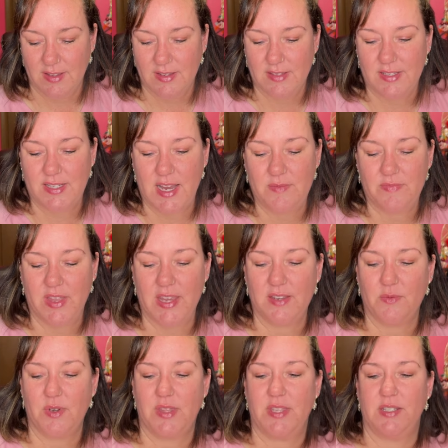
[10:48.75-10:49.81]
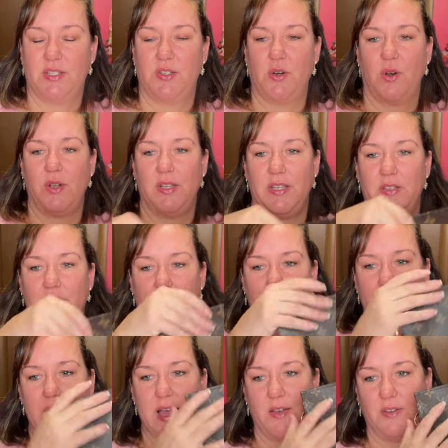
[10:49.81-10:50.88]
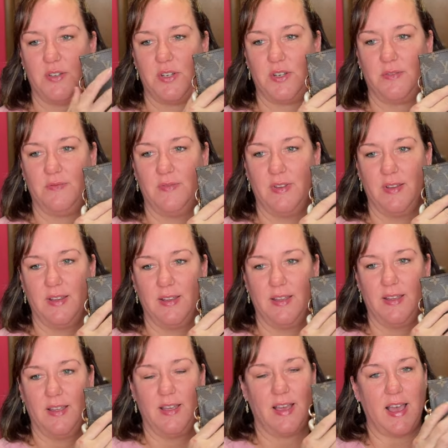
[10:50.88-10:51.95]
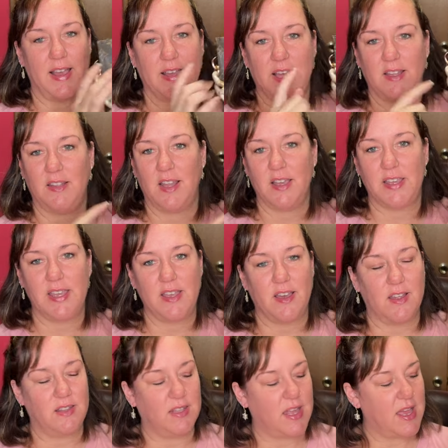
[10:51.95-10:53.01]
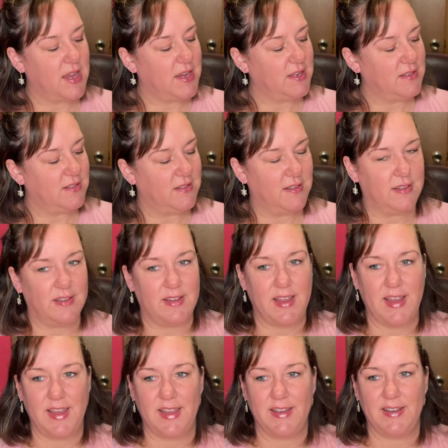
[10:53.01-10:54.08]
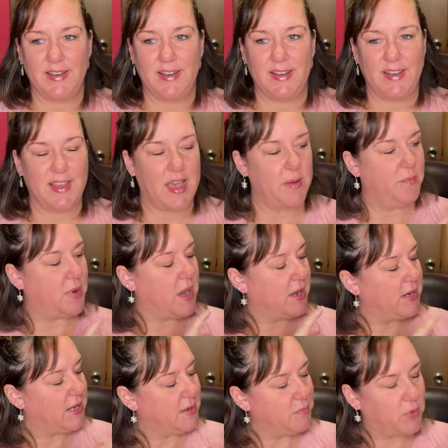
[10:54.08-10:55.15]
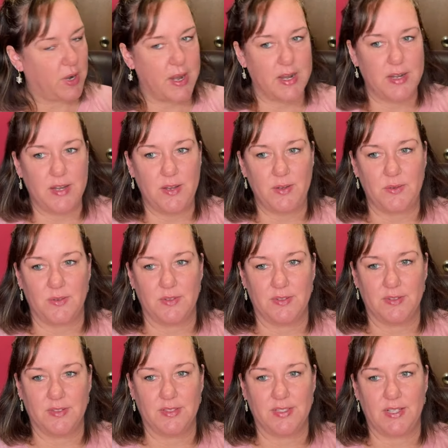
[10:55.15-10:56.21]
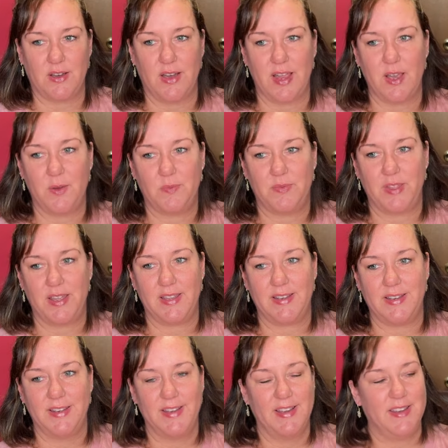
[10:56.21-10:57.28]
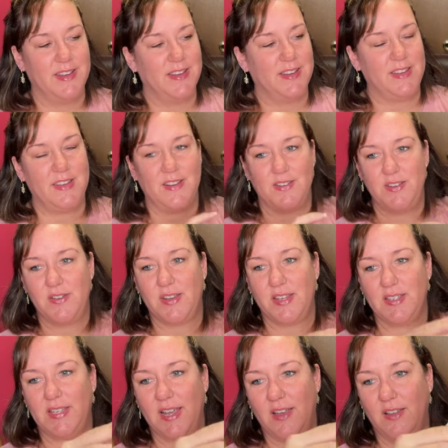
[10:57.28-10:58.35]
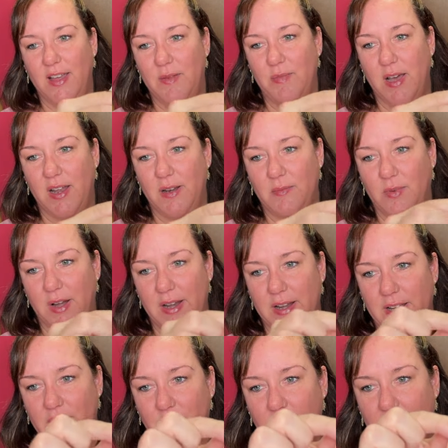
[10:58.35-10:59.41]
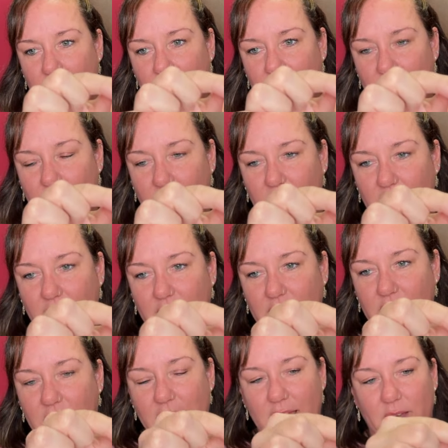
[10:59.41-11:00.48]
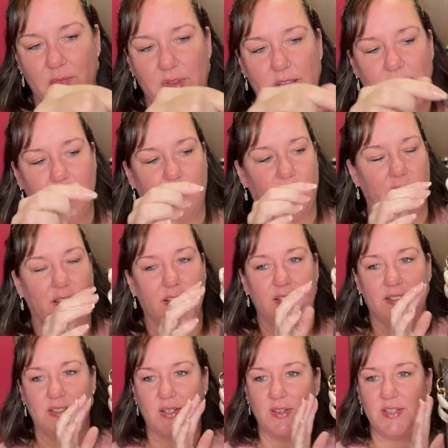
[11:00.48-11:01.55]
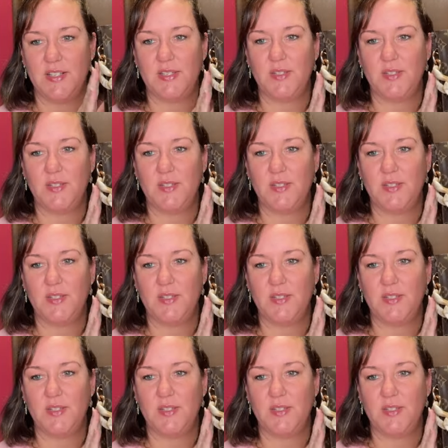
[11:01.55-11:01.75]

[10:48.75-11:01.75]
Same thing with this toiletry pouch. I got lucky online and I bought it brand new. So I hope that, you know, you can tell I bought it brand new by the, the tab here. So this